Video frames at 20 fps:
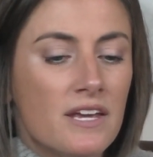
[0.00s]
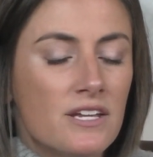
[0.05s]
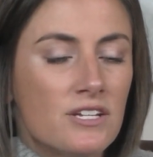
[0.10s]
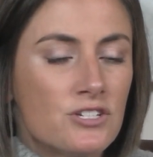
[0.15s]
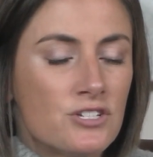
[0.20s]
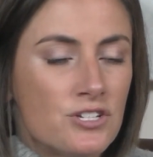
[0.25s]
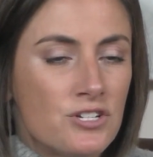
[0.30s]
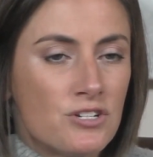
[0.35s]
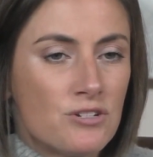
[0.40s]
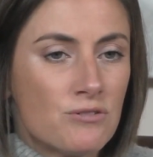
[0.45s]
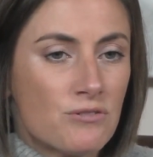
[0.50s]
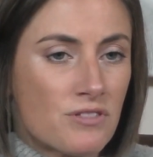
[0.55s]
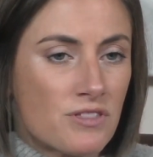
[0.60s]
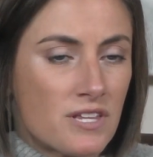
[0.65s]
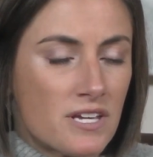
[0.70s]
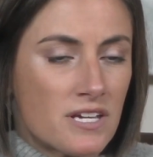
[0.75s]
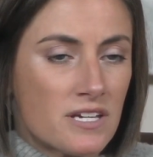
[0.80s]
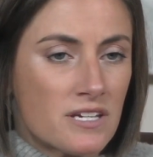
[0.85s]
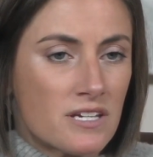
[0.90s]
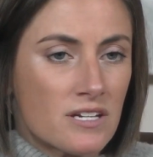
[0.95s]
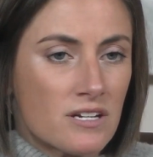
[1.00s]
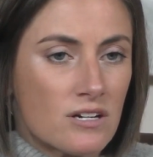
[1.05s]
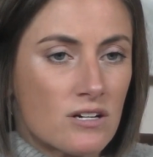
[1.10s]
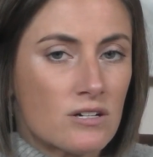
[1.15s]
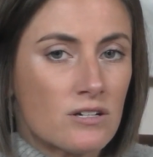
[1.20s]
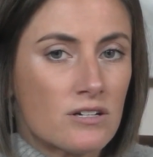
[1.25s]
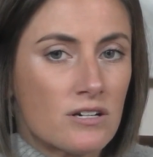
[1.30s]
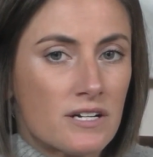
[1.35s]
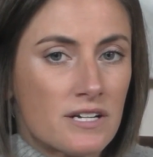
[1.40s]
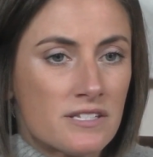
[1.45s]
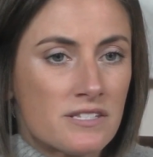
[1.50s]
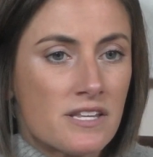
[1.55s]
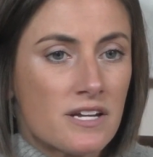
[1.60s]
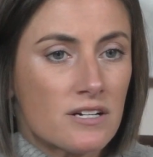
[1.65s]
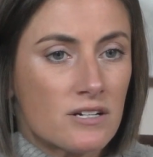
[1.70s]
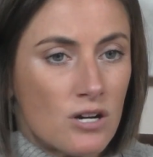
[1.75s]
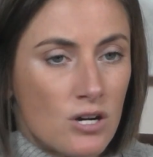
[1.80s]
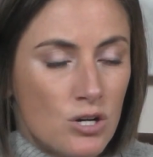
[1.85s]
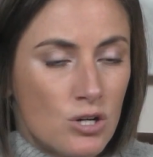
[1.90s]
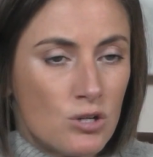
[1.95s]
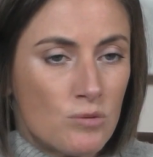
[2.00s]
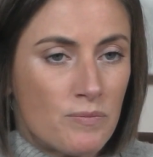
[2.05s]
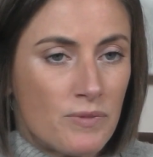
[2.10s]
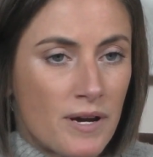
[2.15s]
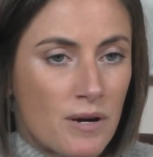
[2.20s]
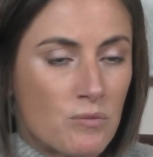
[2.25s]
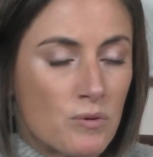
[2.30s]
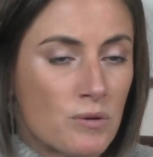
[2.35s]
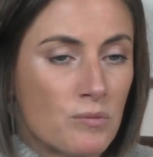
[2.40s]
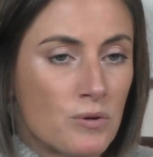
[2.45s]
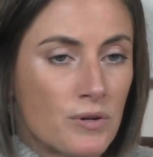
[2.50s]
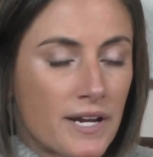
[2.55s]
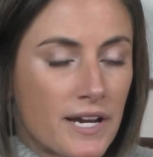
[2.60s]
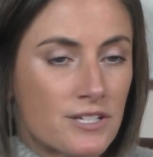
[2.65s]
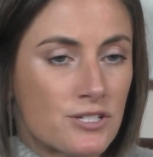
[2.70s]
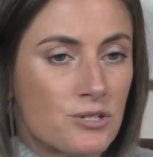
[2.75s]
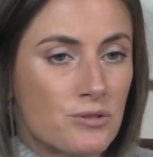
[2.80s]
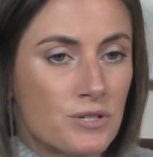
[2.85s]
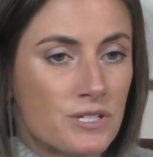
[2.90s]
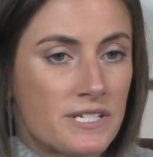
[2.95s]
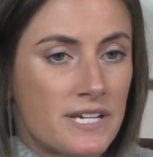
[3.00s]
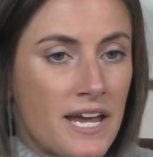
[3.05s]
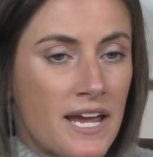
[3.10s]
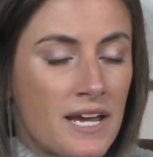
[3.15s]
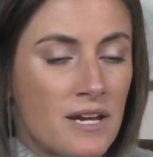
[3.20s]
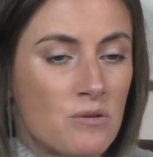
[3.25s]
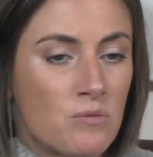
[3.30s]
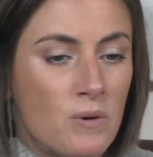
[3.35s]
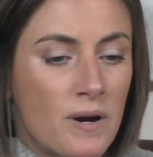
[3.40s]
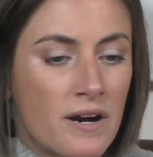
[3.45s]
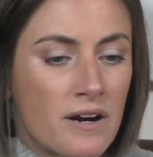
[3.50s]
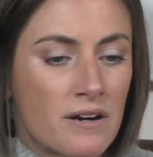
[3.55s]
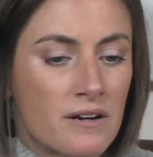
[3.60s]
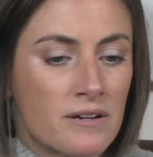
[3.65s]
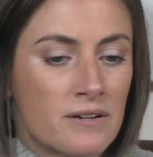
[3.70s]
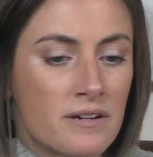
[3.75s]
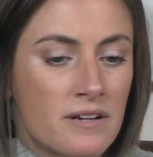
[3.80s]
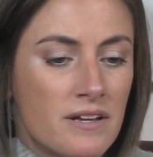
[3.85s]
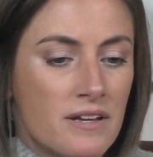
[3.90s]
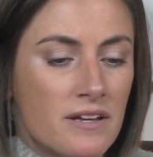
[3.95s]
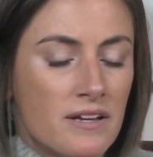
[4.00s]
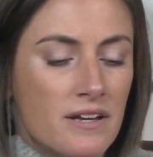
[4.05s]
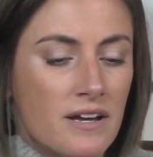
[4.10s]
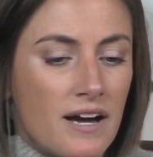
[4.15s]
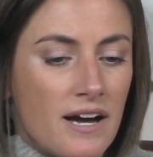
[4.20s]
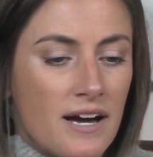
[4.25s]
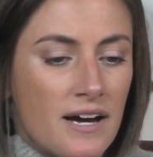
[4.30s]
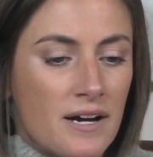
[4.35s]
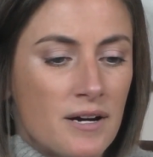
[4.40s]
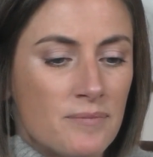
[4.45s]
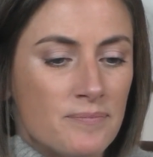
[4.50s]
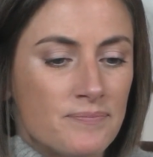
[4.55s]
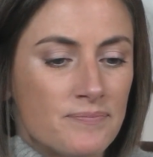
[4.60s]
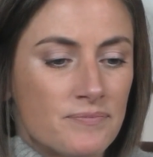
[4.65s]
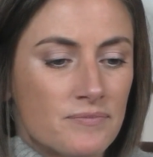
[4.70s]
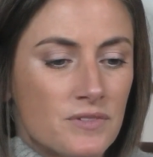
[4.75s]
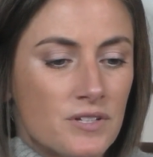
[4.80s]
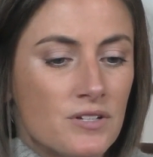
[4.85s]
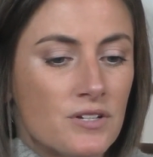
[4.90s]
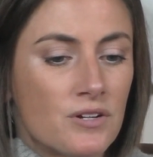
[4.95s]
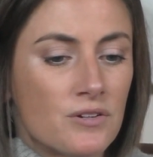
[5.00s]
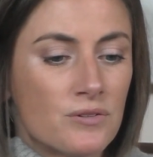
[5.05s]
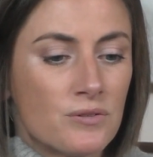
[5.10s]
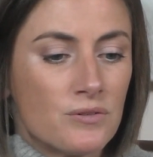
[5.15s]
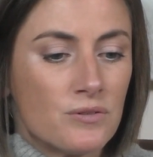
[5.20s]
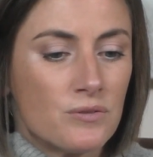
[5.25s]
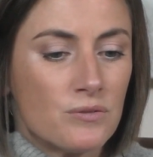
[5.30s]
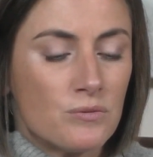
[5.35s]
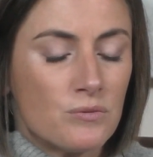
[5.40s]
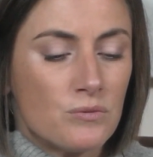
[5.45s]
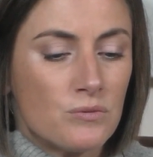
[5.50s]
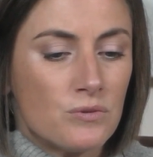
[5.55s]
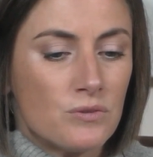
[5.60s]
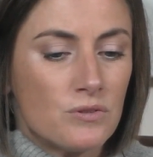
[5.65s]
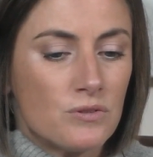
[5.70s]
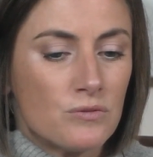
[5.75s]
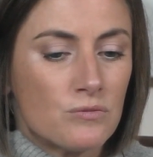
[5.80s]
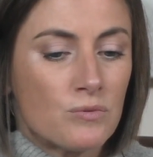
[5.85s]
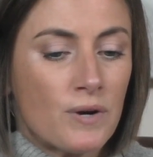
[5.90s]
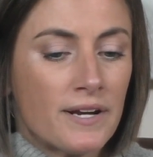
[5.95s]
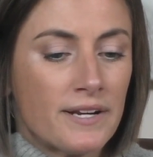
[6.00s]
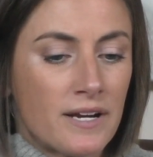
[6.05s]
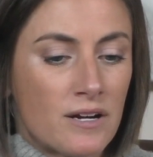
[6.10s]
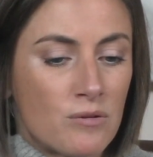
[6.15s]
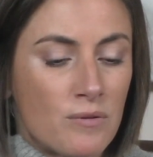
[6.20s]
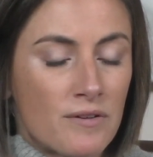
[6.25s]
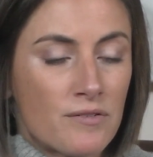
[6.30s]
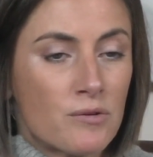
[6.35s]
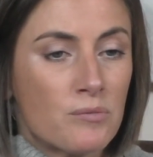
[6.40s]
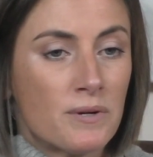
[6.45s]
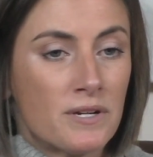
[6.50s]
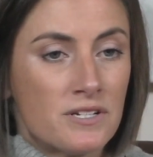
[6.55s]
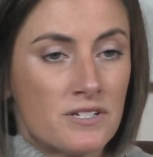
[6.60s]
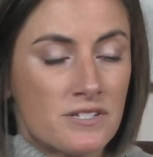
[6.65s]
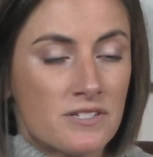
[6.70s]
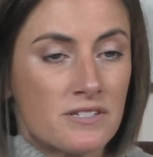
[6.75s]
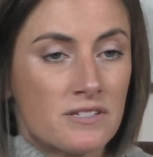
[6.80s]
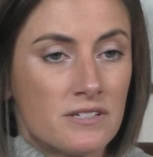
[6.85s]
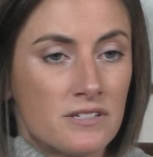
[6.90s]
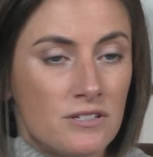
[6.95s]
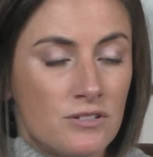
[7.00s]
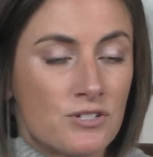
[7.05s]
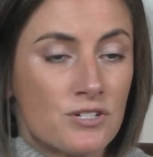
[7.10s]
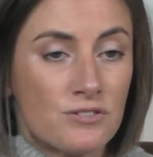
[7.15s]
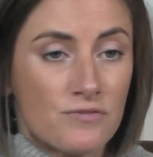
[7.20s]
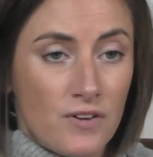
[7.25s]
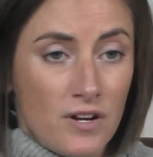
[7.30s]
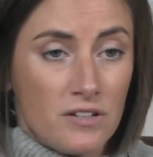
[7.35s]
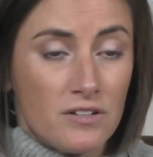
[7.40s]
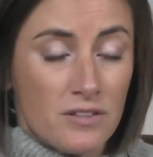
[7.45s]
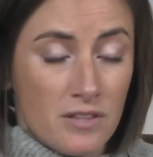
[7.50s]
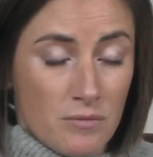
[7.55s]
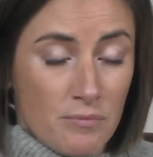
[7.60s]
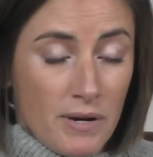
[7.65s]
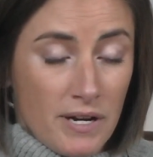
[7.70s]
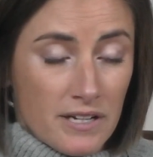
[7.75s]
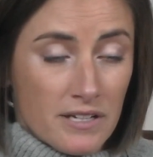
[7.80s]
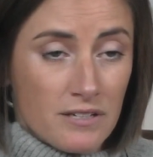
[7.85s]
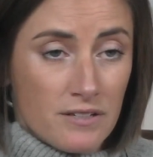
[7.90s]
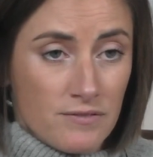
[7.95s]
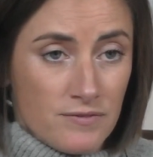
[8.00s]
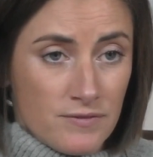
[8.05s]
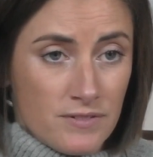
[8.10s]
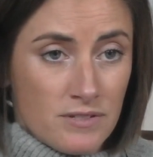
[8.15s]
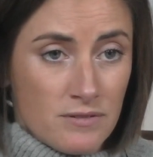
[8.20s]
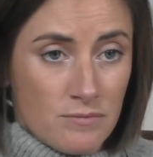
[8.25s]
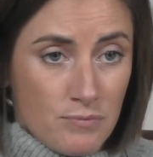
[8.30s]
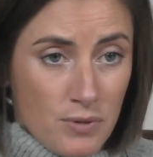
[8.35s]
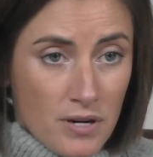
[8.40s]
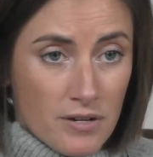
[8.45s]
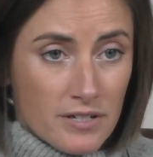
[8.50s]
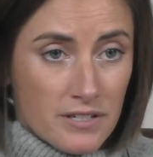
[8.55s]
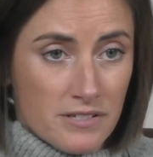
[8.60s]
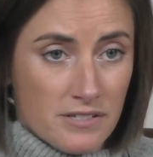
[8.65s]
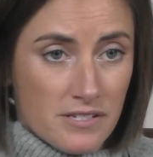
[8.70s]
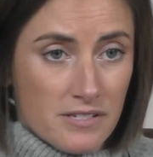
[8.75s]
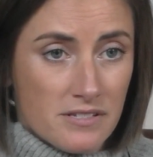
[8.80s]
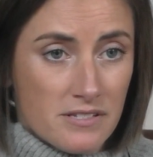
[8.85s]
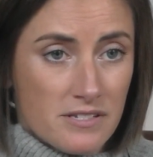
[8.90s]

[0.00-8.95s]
Do you think, or is there hope that we will get to a day where, you know, right now everybody you just fall in the bucket of Parkinson's